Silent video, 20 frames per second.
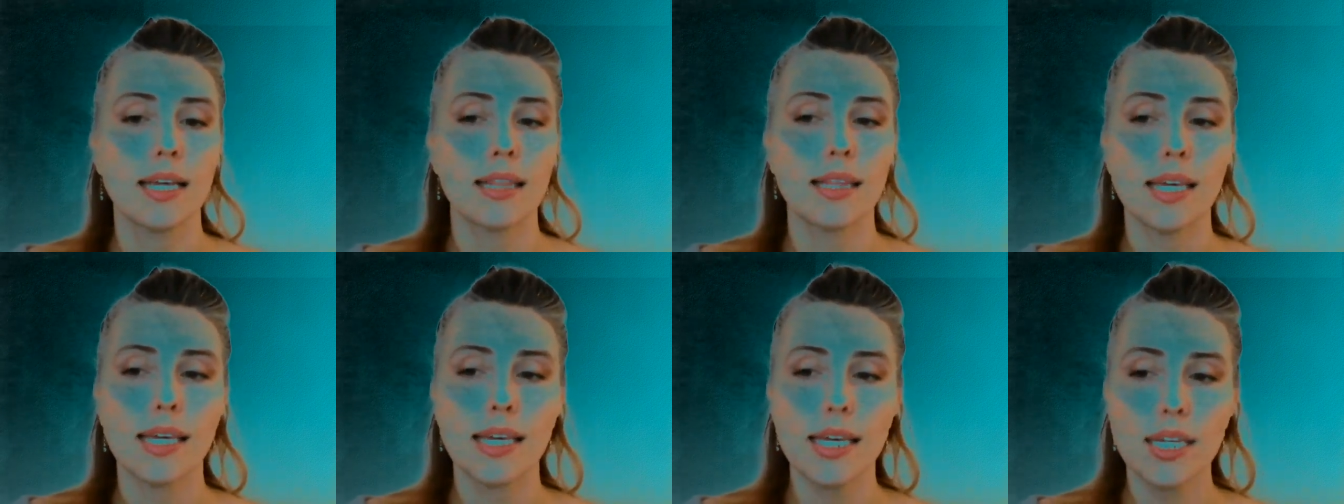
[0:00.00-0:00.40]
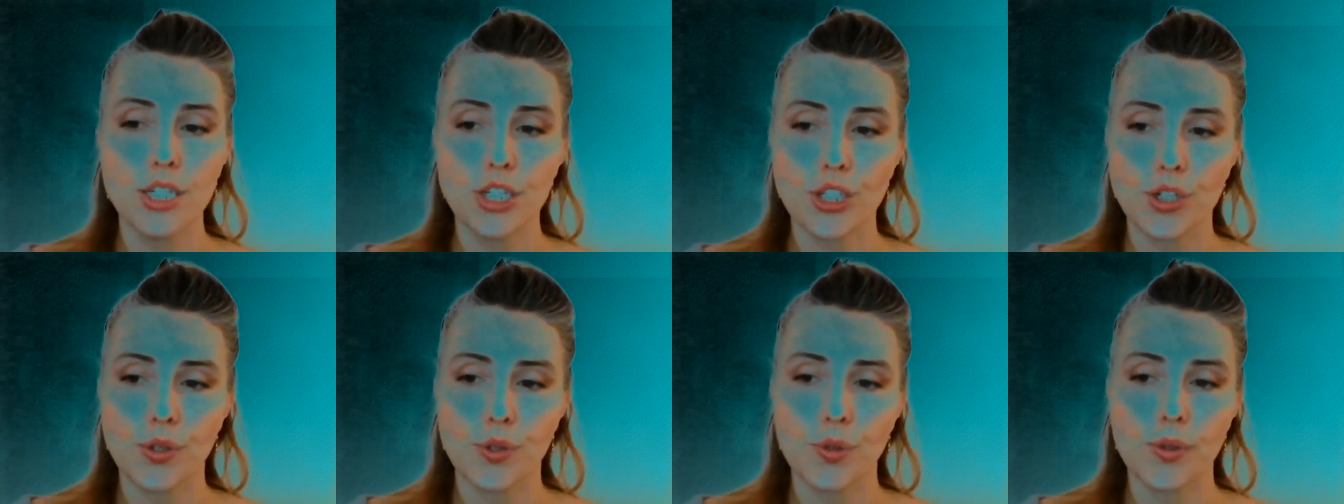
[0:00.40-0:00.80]
the
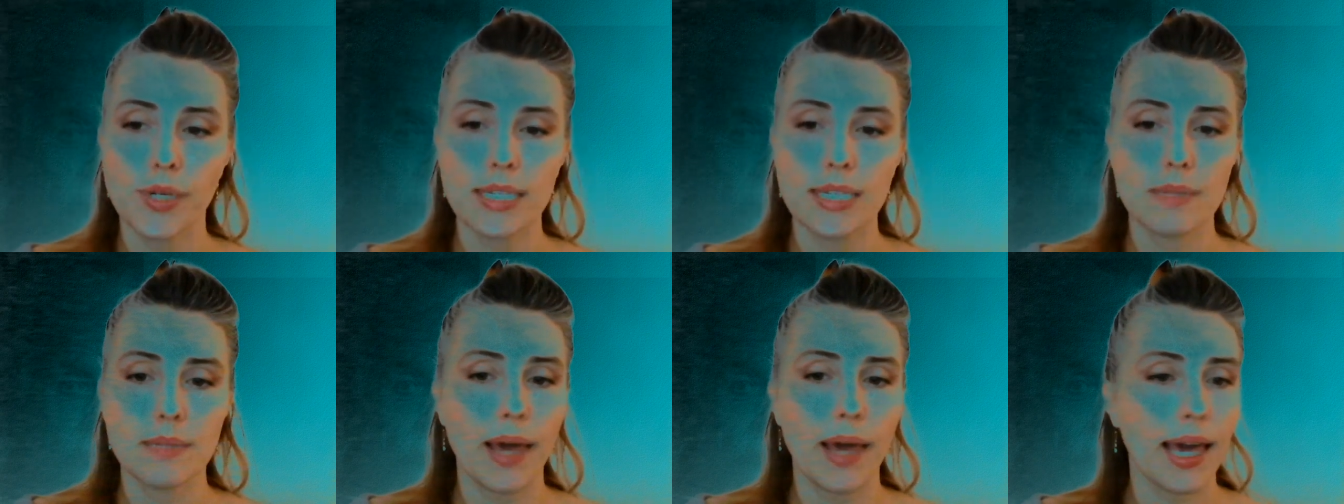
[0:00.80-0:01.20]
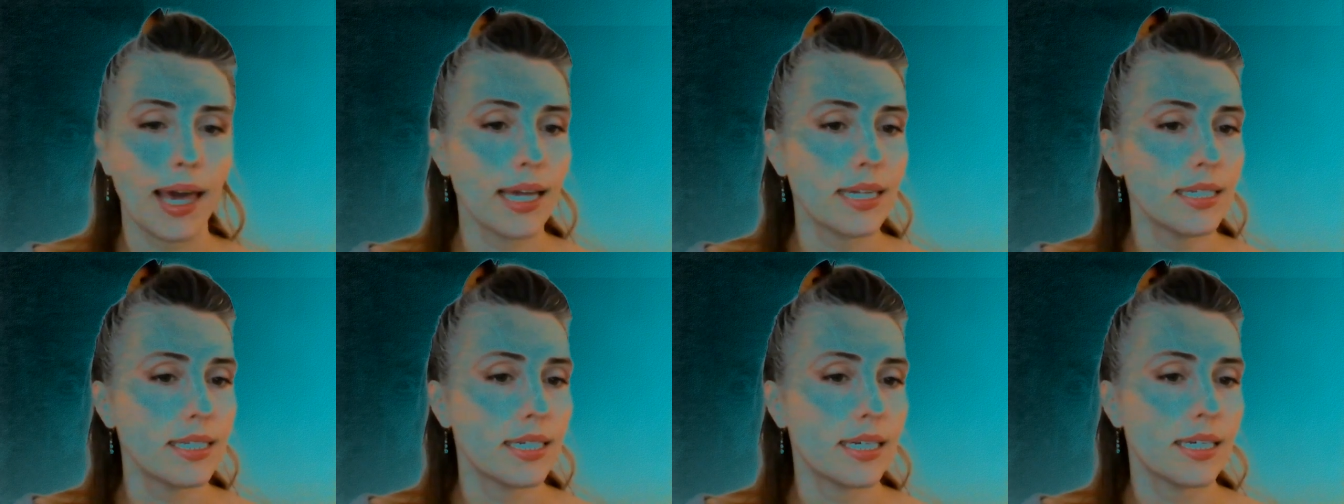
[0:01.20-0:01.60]
issue is
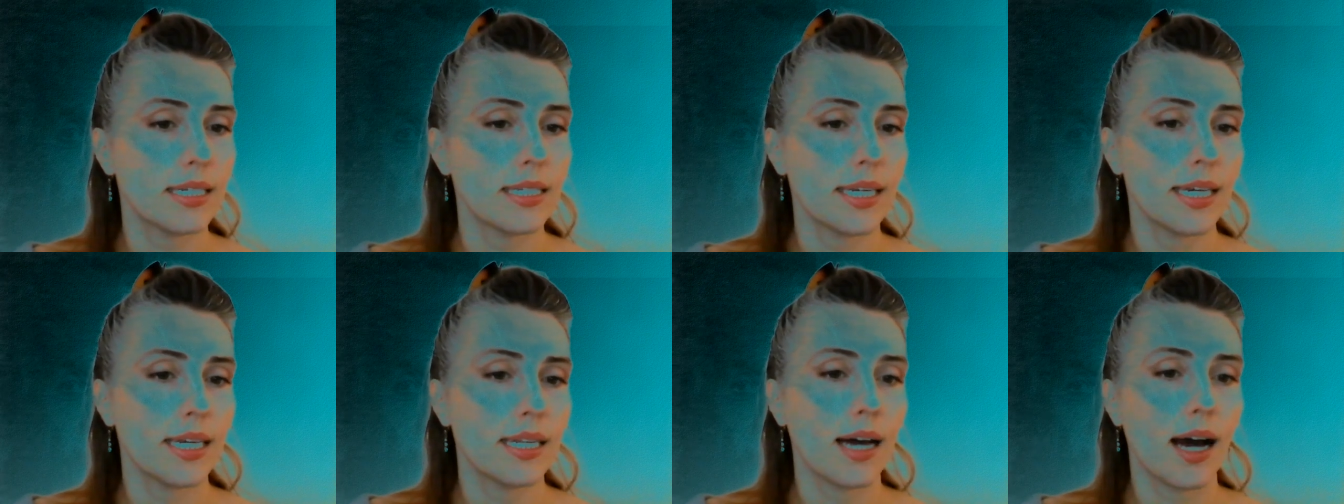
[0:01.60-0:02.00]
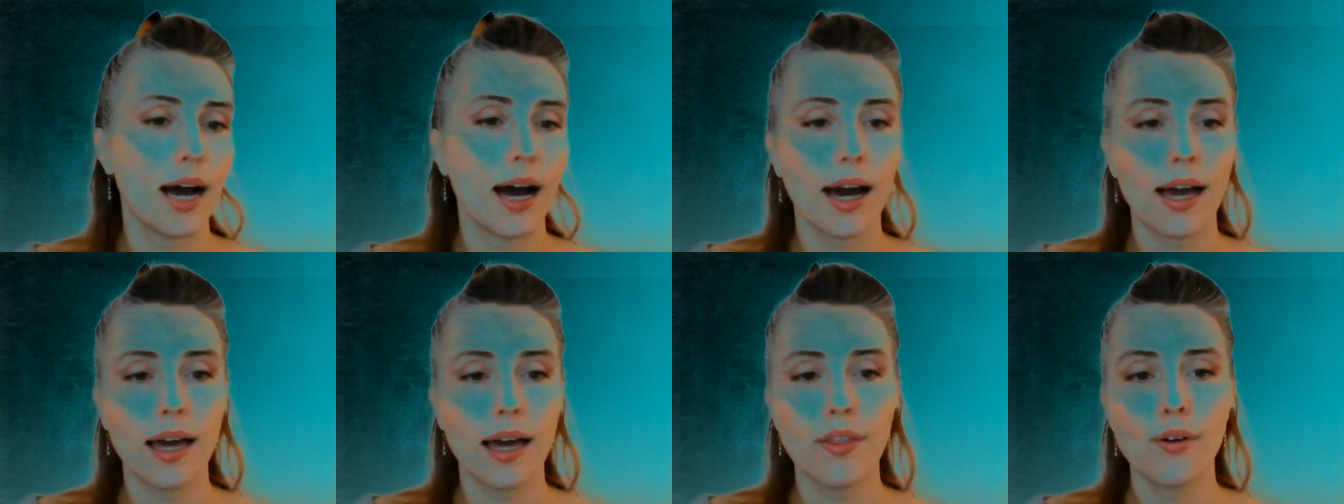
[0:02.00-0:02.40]
painted in
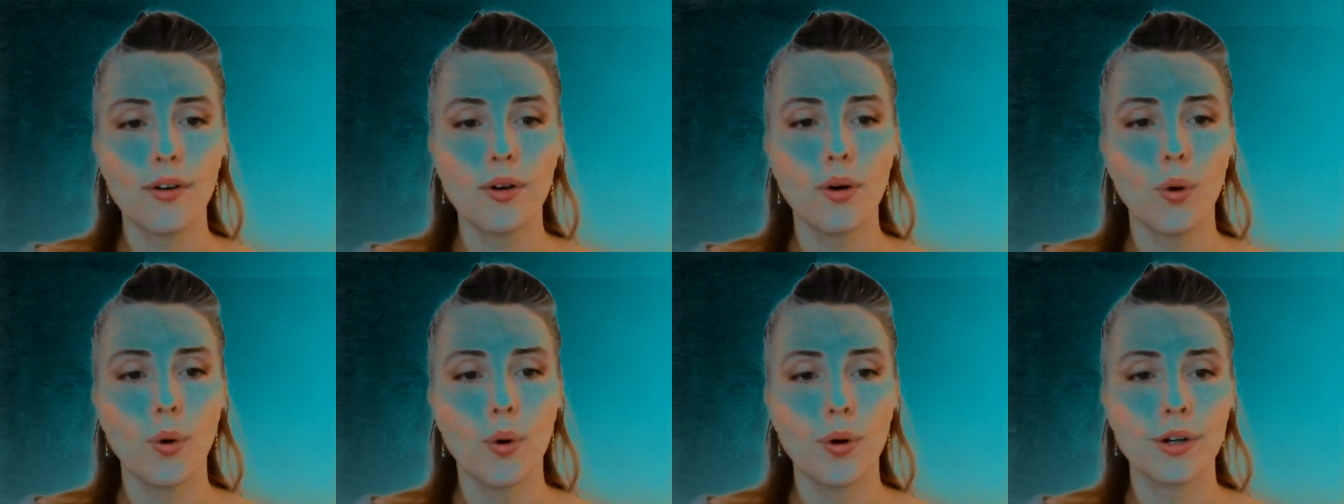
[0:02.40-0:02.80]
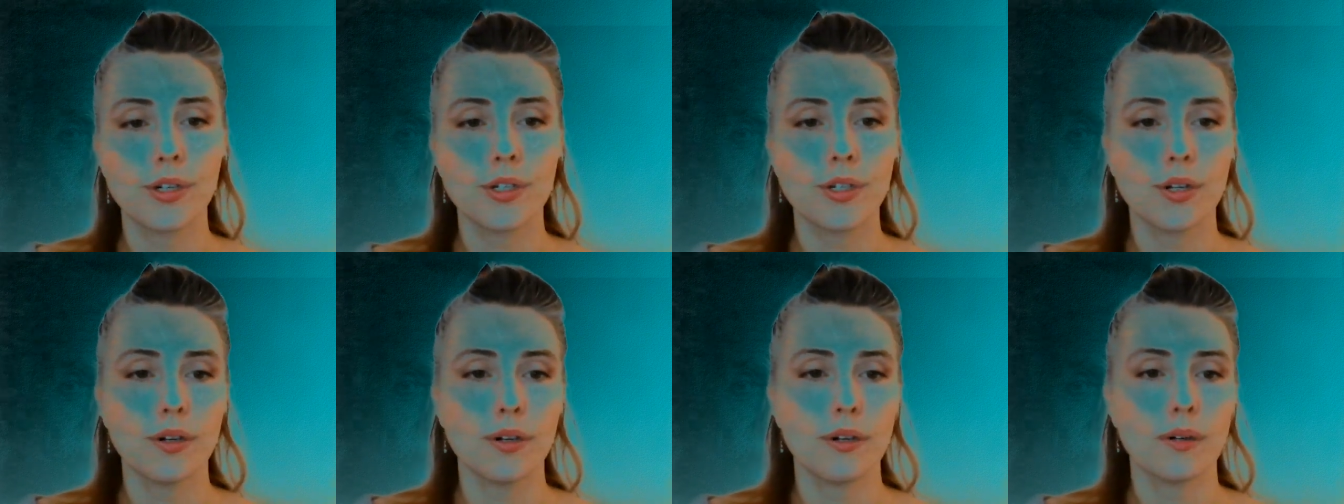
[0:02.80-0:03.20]
either-or
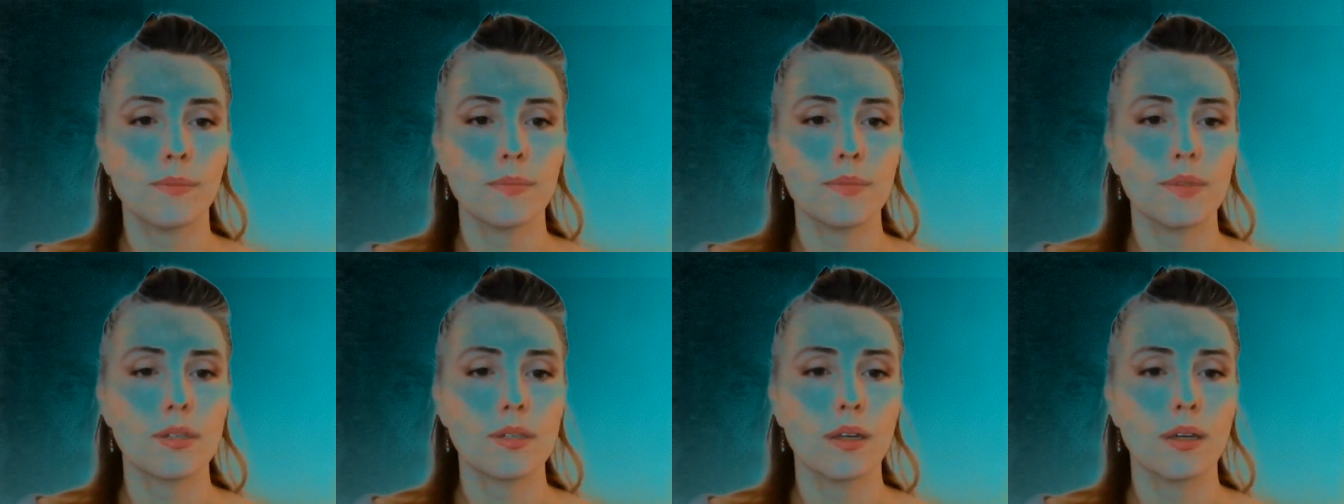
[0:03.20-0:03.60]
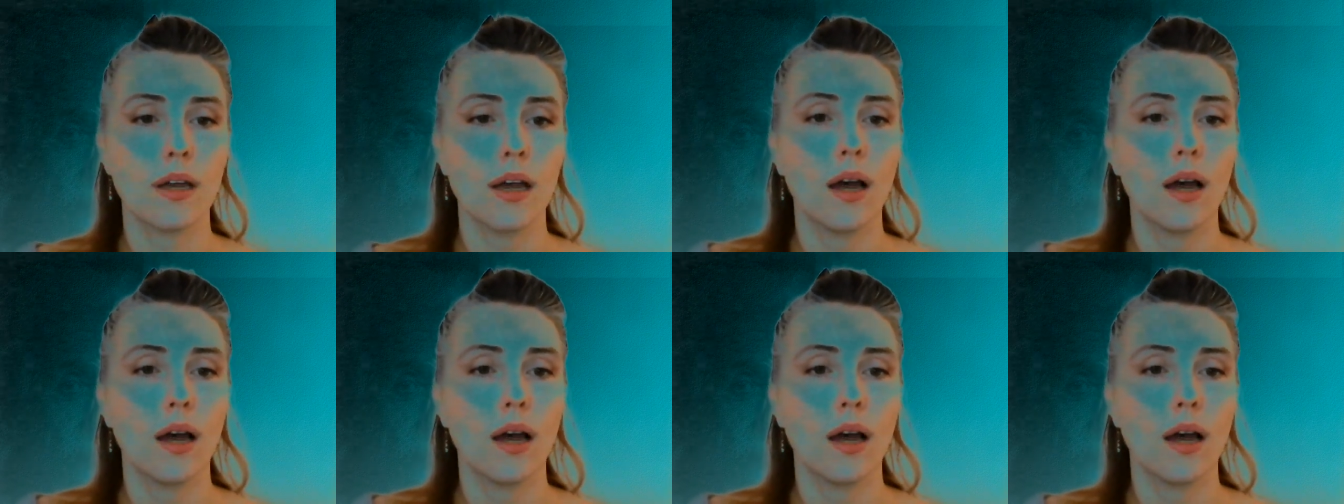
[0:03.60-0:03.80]
terms,